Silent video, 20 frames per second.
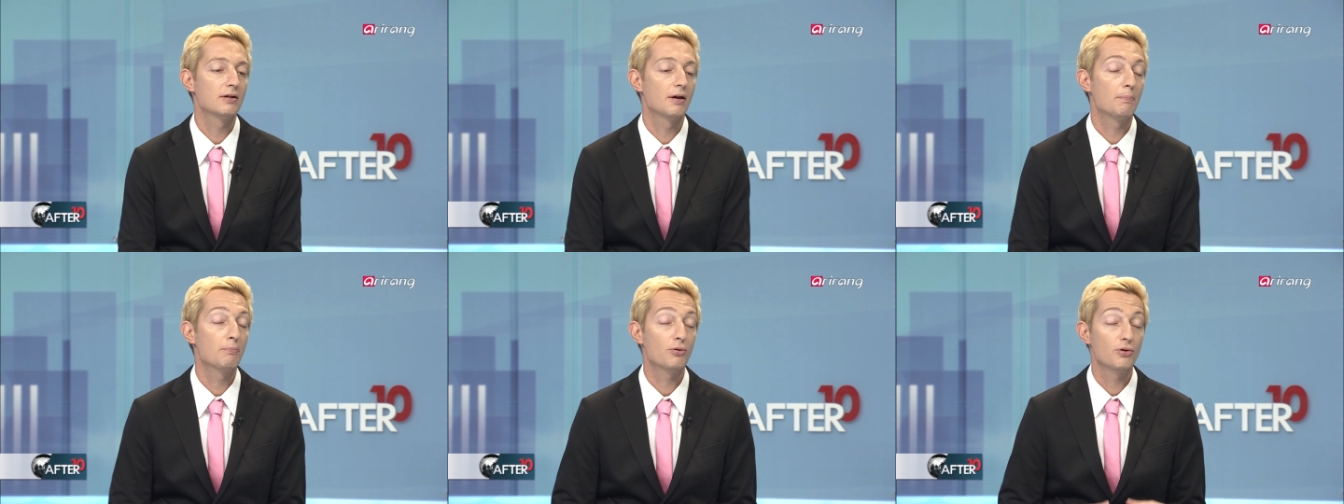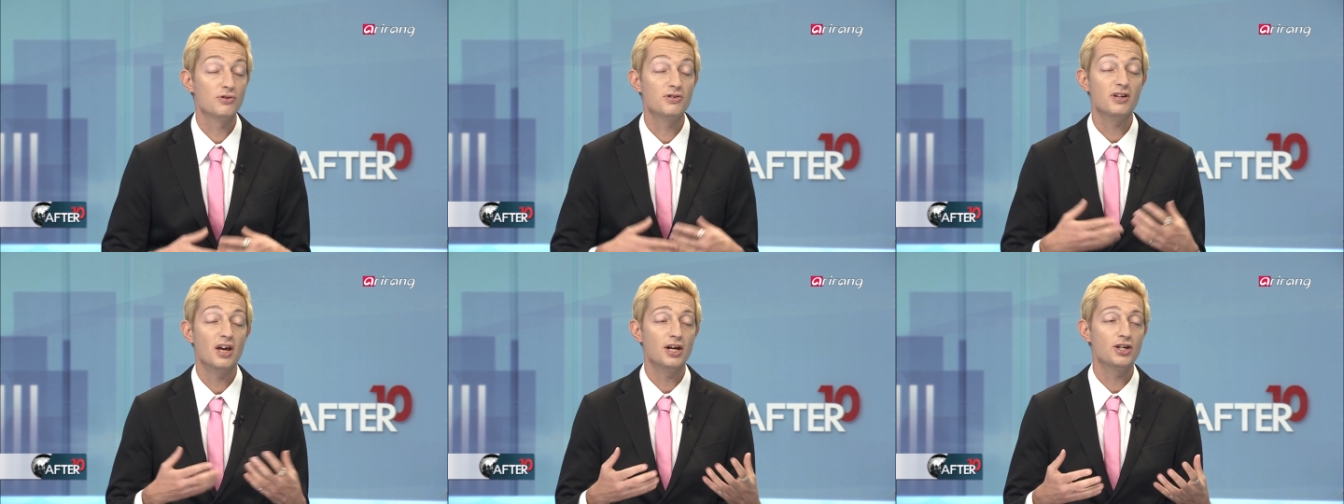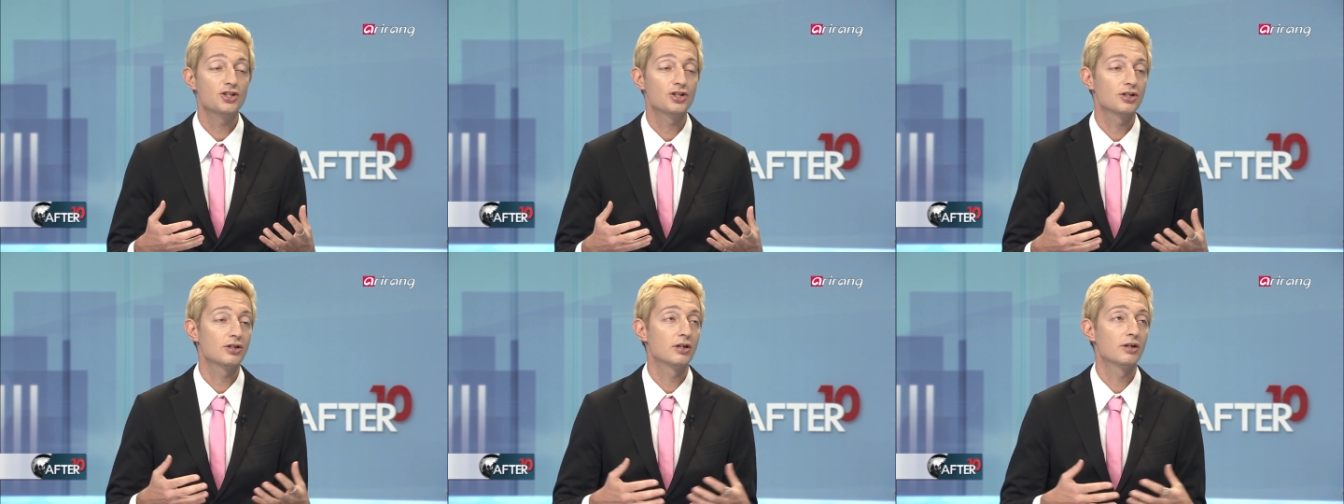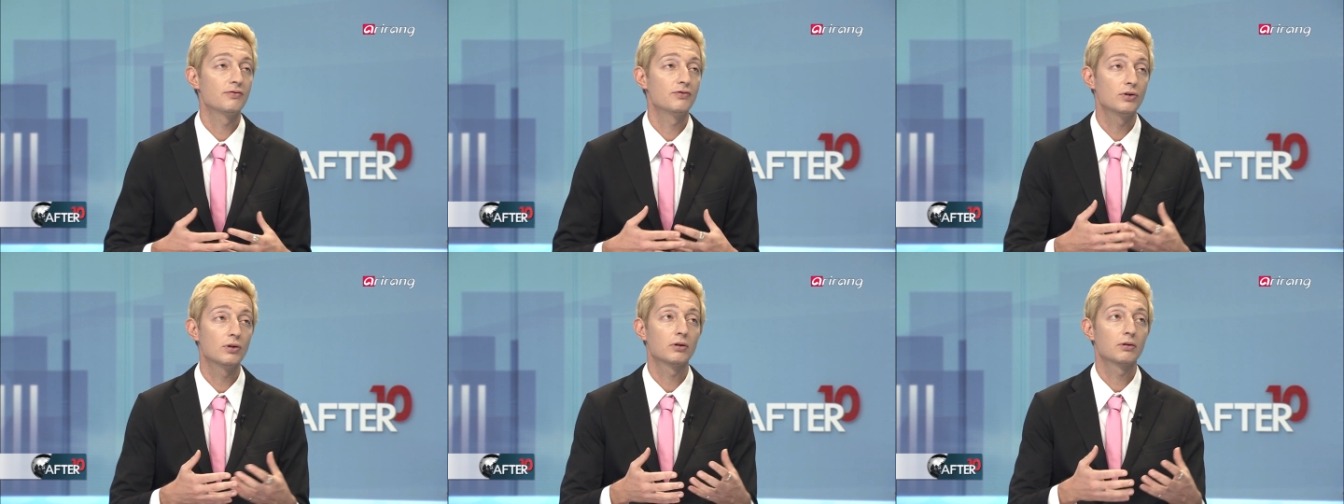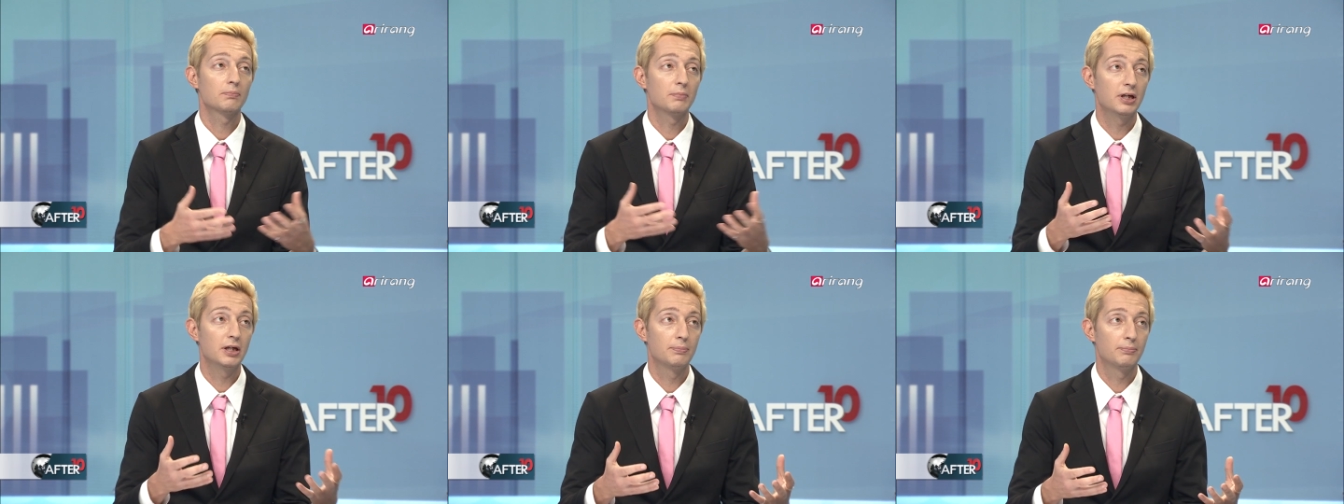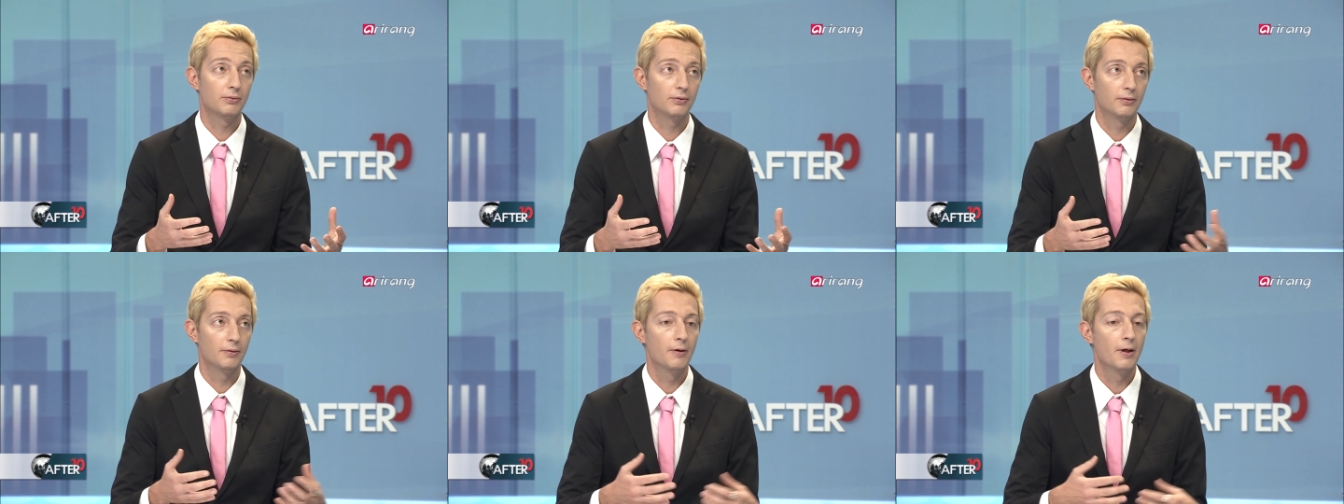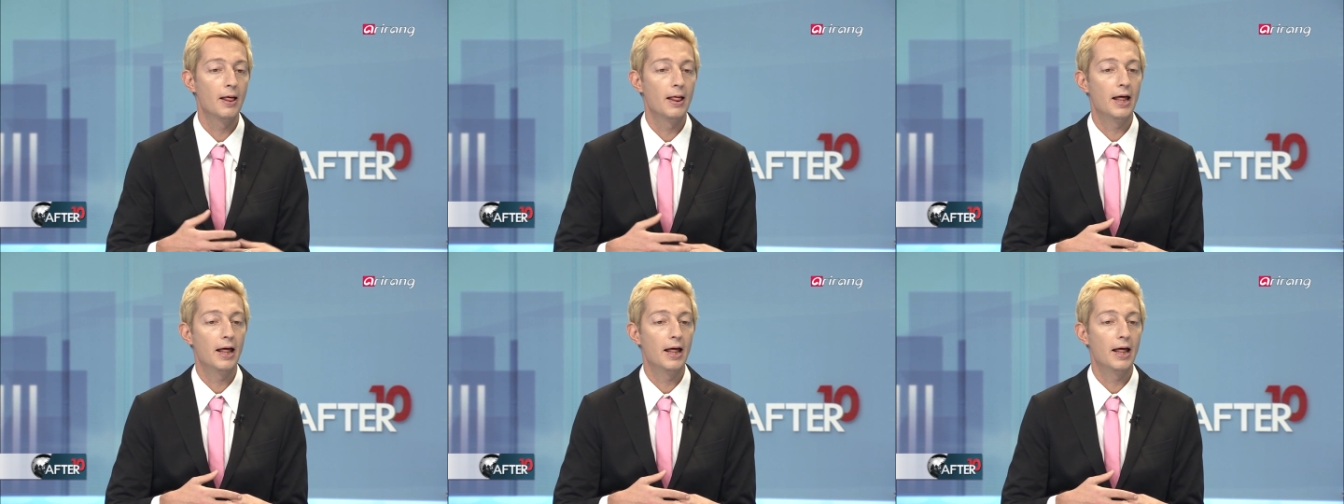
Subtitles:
a procession of young people,